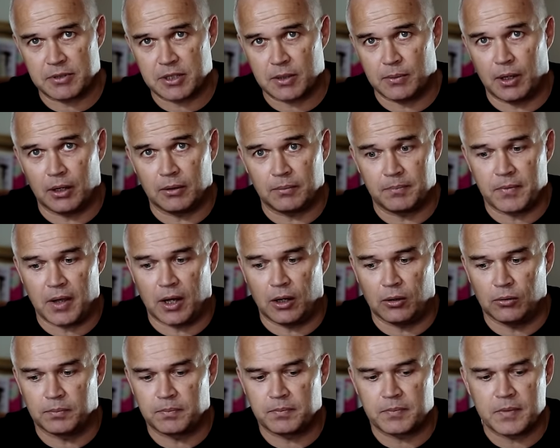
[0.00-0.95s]
So I'll,
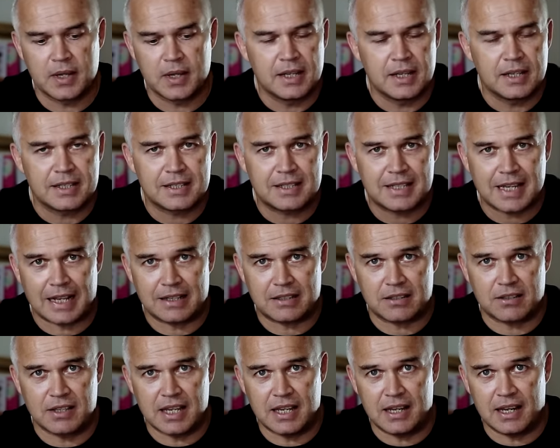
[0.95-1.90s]
I'll
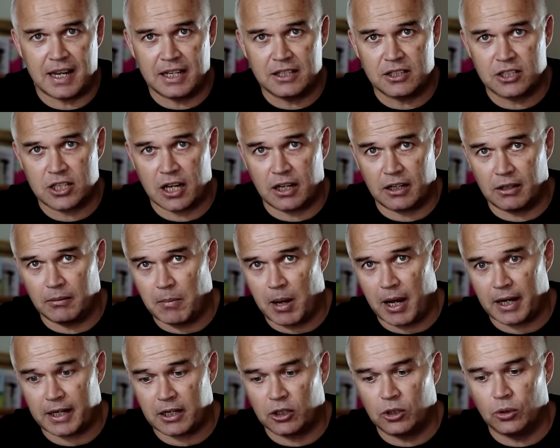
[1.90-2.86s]
set the internal
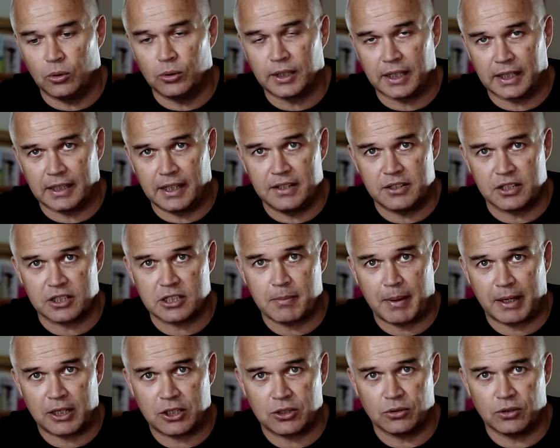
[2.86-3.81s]
mic accordingly just to
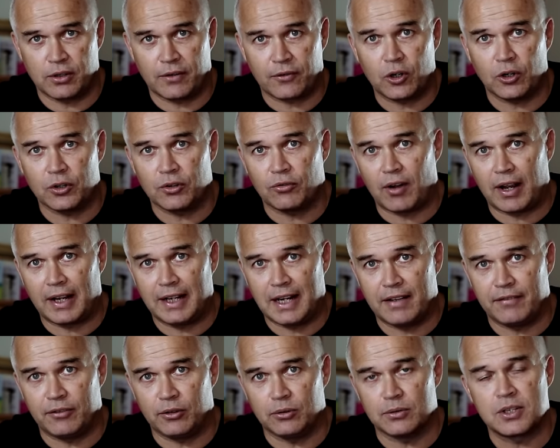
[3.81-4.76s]
make sure that I've got the right
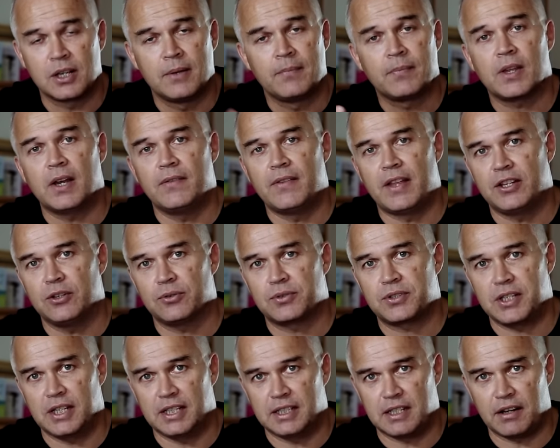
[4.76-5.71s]
levels and then you'll
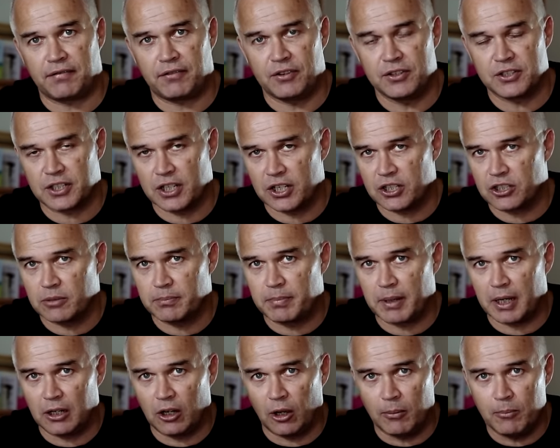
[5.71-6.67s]
see a difference and it should
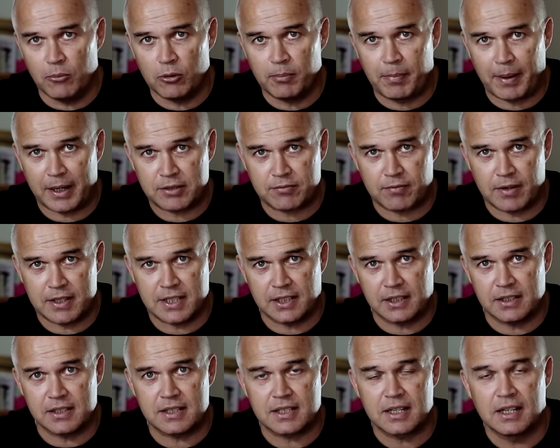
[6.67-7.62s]
be a lot more bass
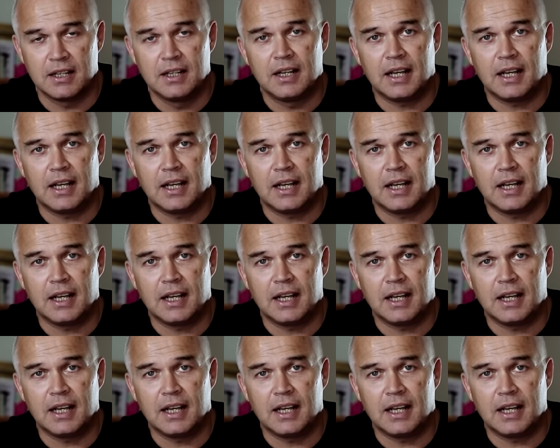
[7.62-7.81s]
resonance